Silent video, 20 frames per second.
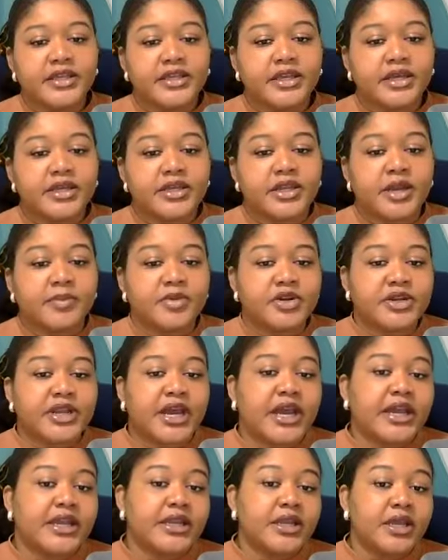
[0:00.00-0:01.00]
then number
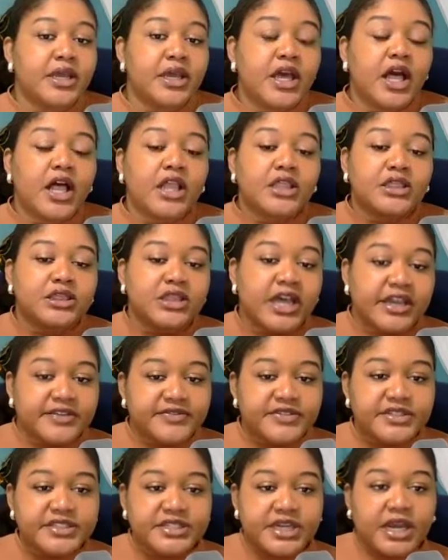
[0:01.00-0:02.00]
nine,
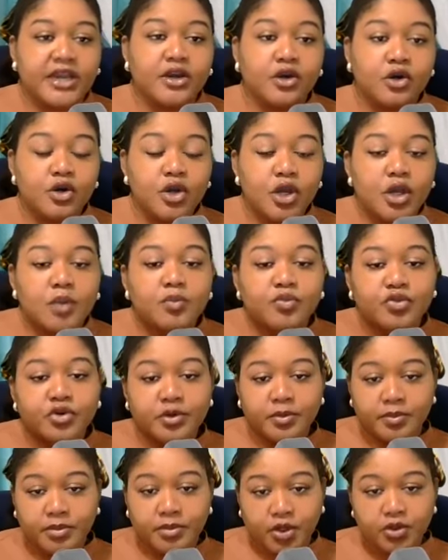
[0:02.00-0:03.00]
lifestyle.
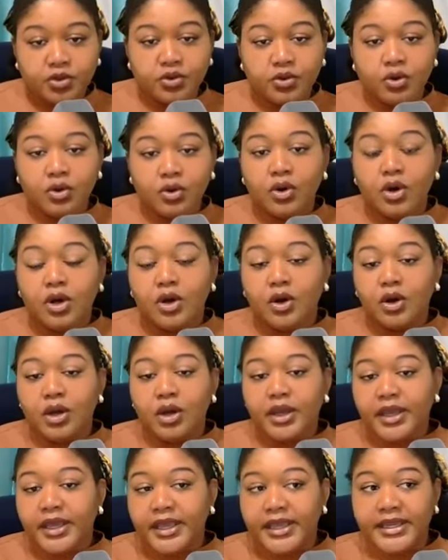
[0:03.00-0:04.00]
Promote
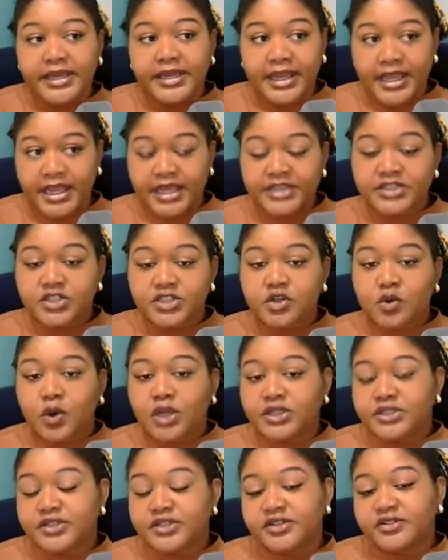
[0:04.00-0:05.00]
enhanced
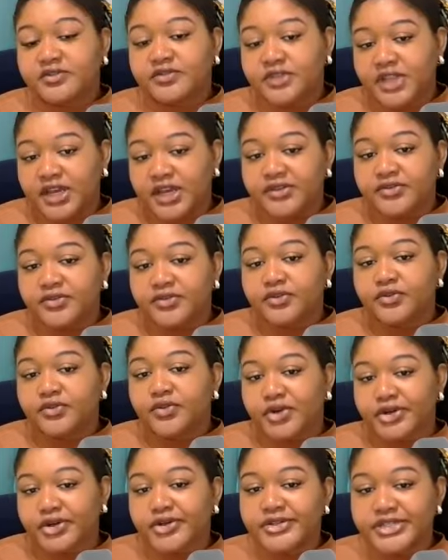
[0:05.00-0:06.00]
quality of life
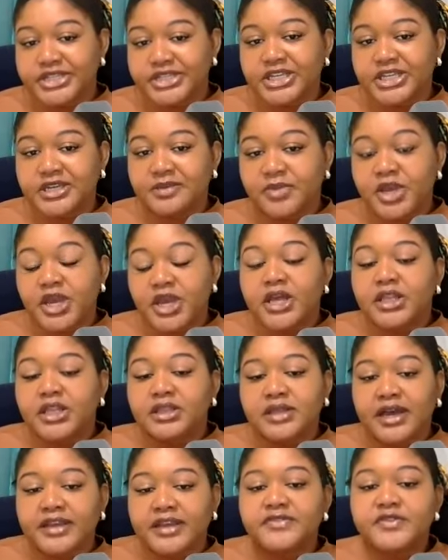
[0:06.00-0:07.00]
for your team.
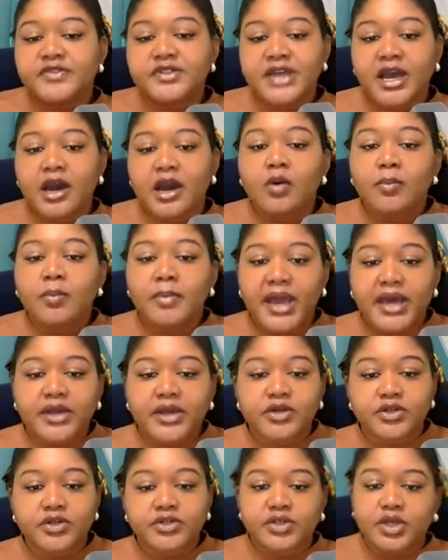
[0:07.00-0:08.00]
Lifestyle
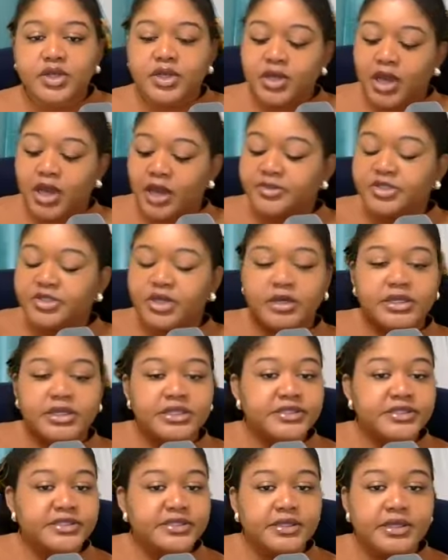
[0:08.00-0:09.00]
matters. I'm
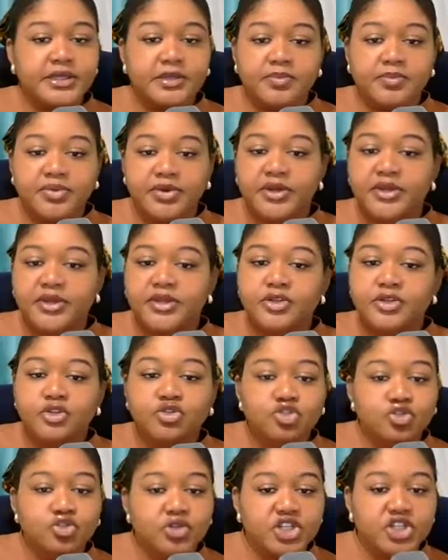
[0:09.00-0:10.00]
talking sleep,
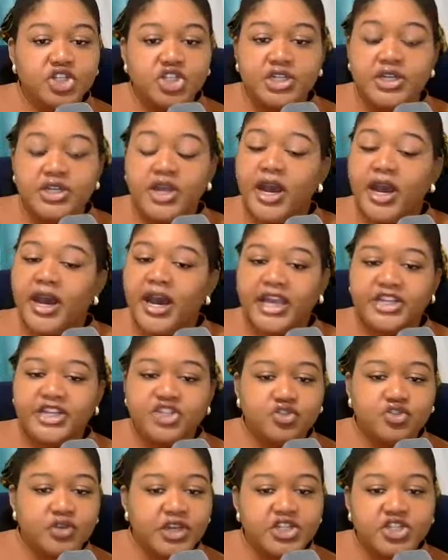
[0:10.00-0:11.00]
nutrition,
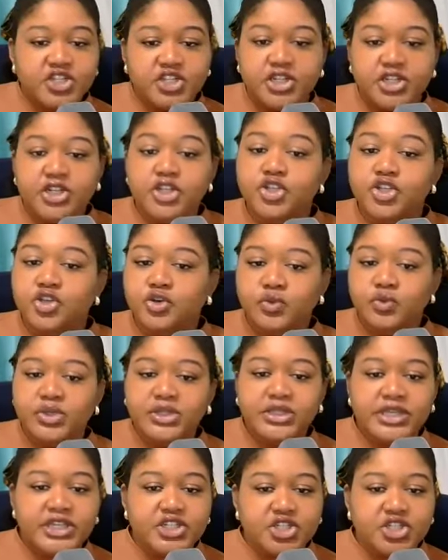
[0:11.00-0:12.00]
hydration, your
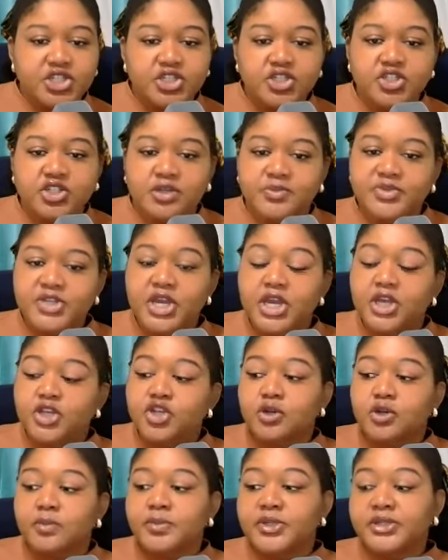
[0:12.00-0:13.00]
relationships,
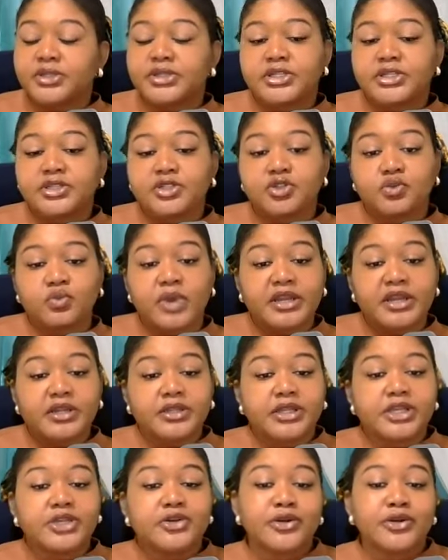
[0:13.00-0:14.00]
your ability to
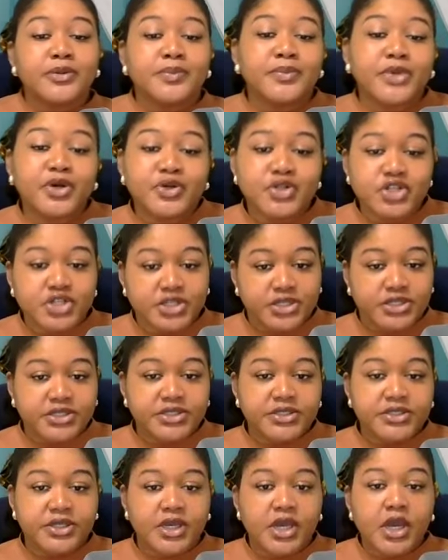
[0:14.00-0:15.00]
regulate your
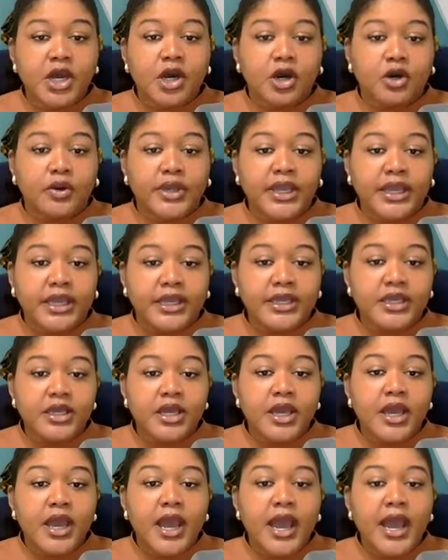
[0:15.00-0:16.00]
emotions. Okay.
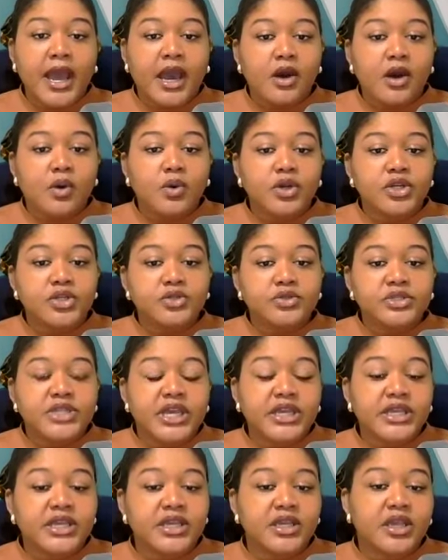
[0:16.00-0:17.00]
How are you
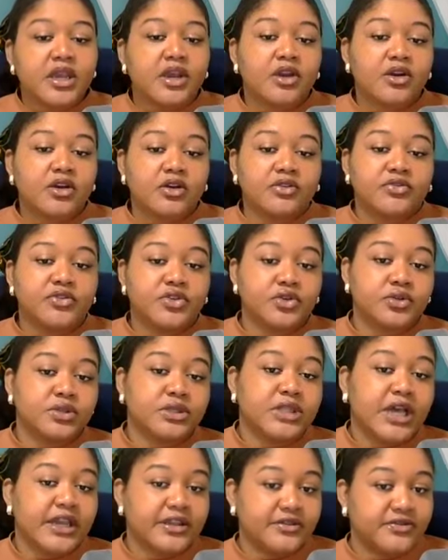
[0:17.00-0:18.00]
taking care of your
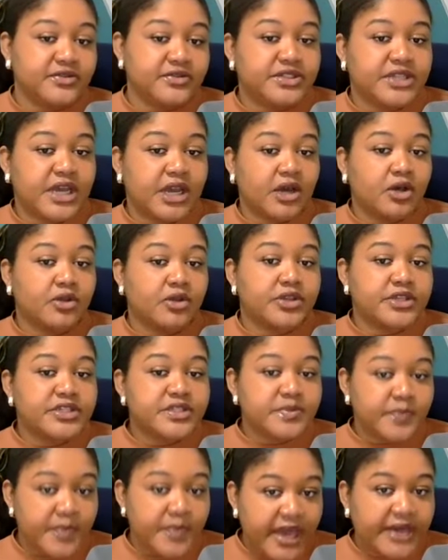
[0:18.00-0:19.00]
lifestyle?
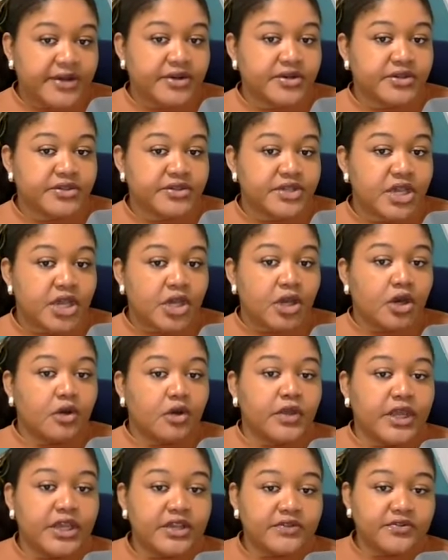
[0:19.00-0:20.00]
This matters.
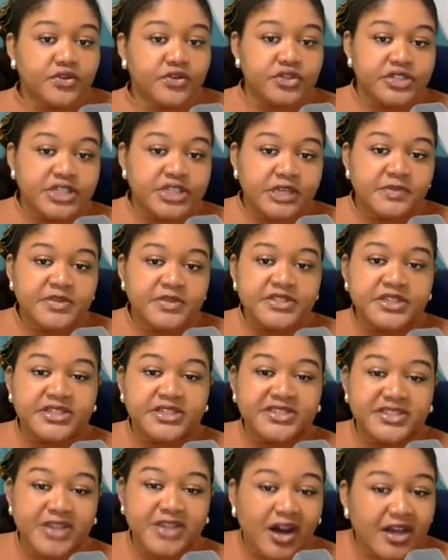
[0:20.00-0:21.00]
Okay. If your team is
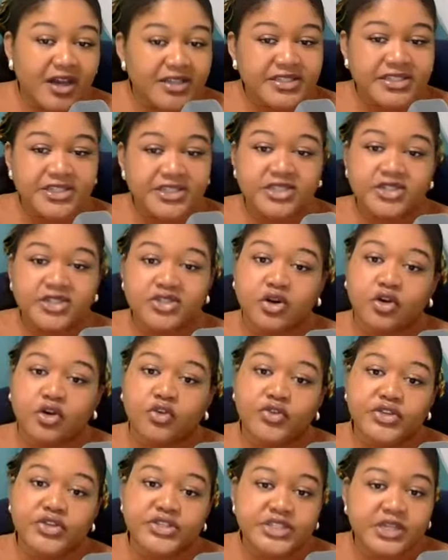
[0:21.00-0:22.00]
exhausted,
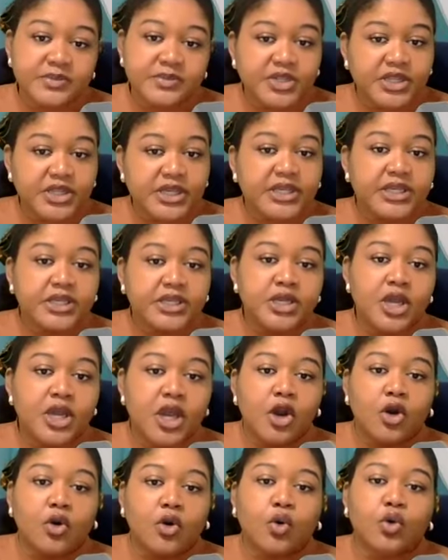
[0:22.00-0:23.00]
overstimulated,
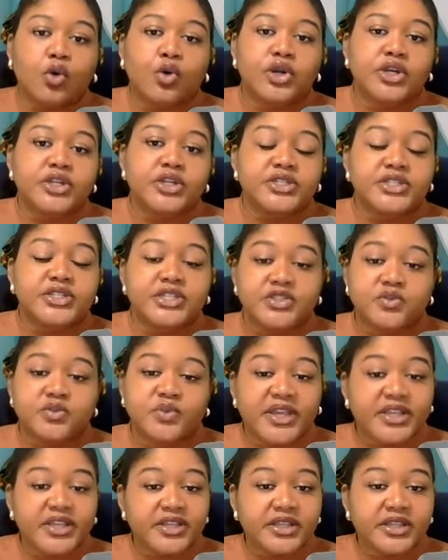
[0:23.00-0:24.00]
or
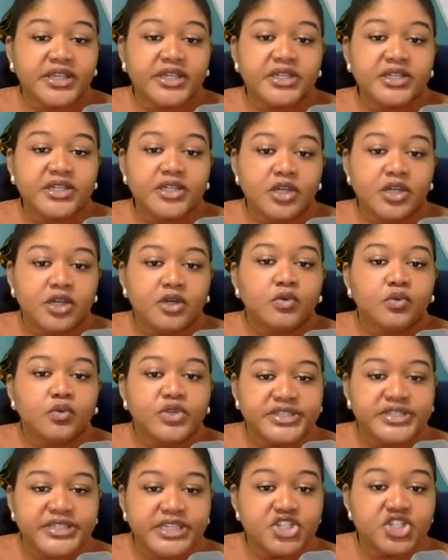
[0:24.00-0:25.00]
dysregulated,
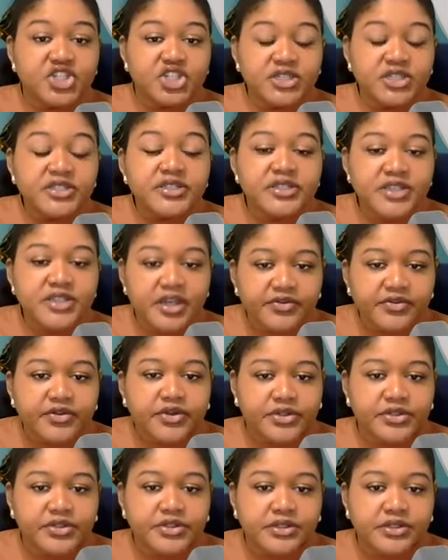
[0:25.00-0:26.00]
retention
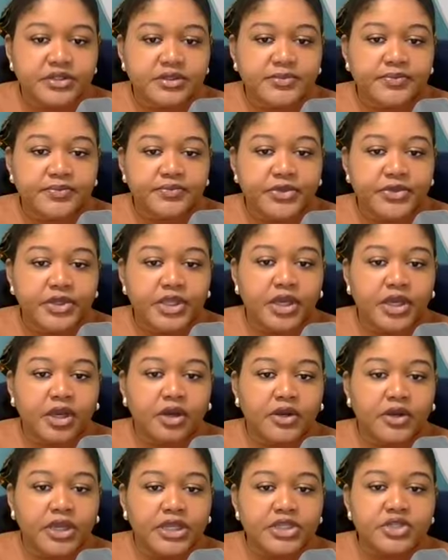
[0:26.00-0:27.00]
suffers.
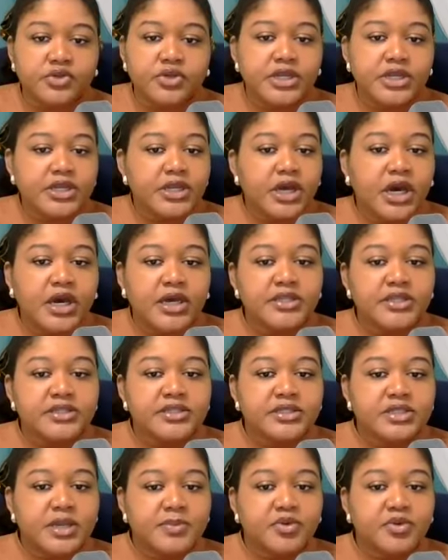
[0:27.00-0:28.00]
Okay, you cannot
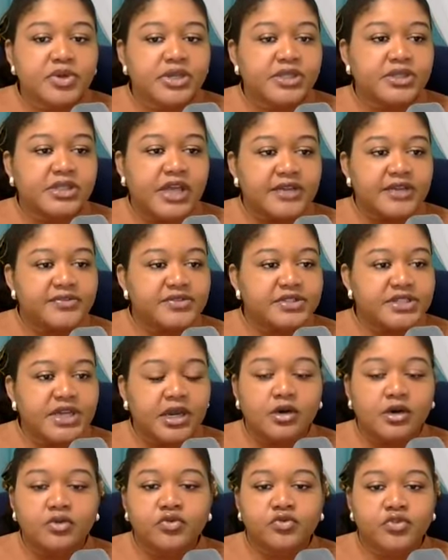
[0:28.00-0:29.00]
separate
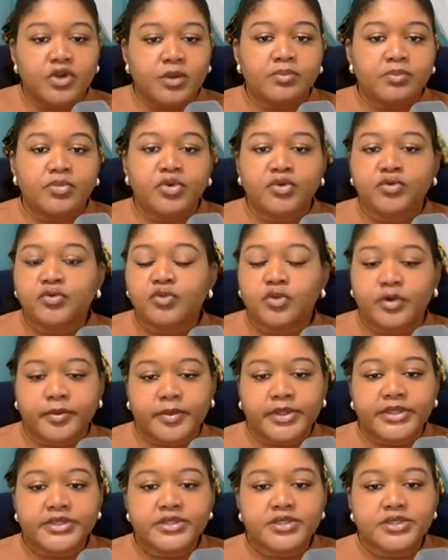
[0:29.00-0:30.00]
lifestyle from
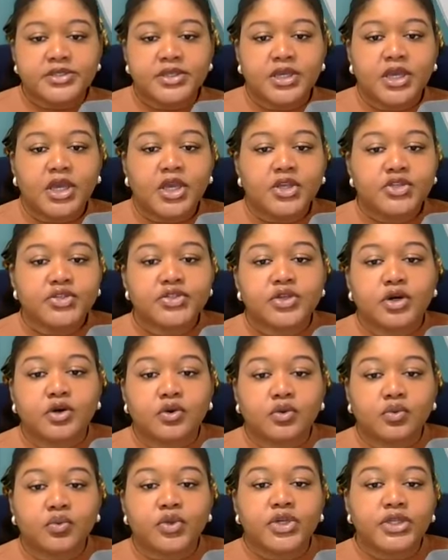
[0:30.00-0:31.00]
performance.
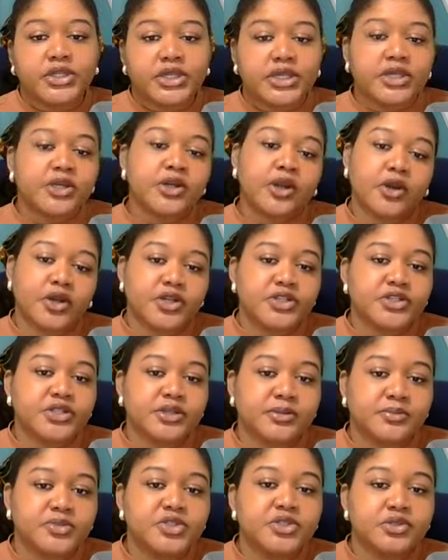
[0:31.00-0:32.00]
So really encourage
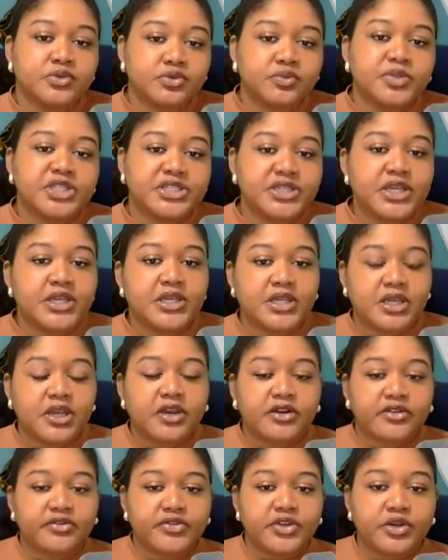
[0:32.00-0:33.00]
them to be taking
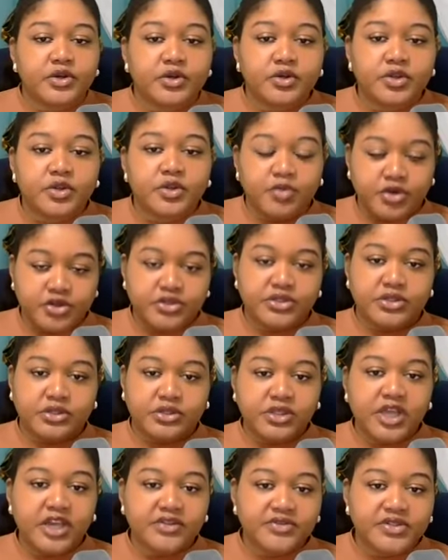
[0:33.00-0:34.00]
care of their
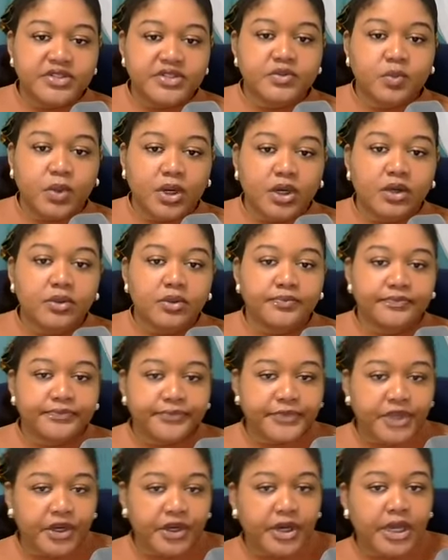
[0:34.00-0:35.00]
personal lives as well.
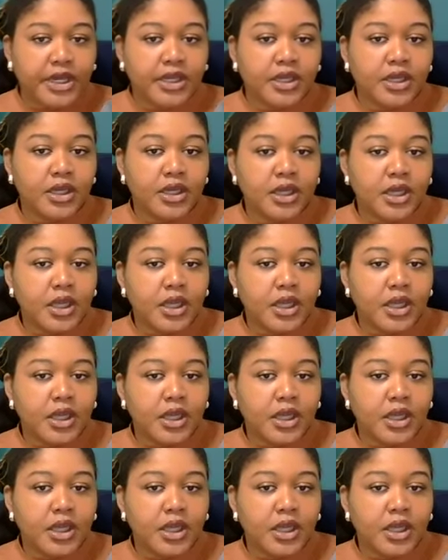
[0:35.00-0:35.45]
All right.